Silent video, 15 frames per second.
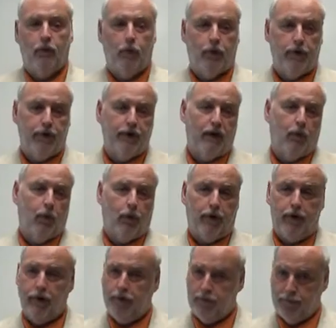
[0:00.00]
where you're not
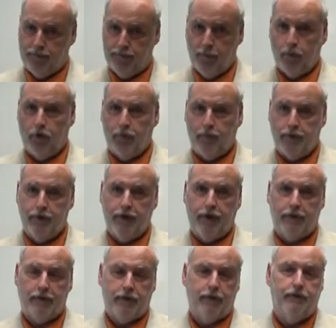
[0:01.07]
working on the floor, but you're
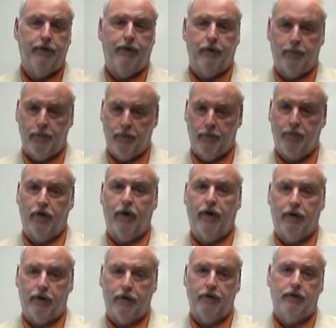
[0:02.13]
actually developing
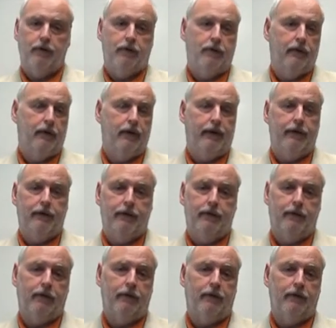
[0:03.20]
products
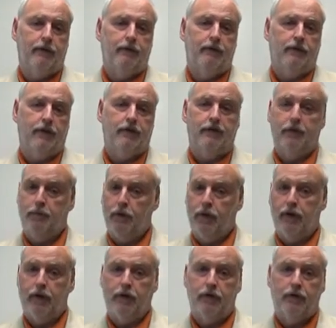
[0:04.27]
and uh, testing
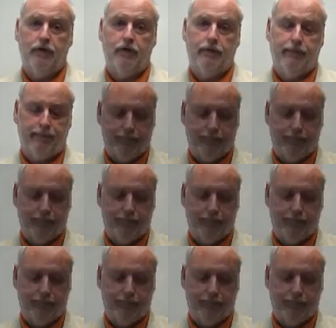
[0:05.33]
products.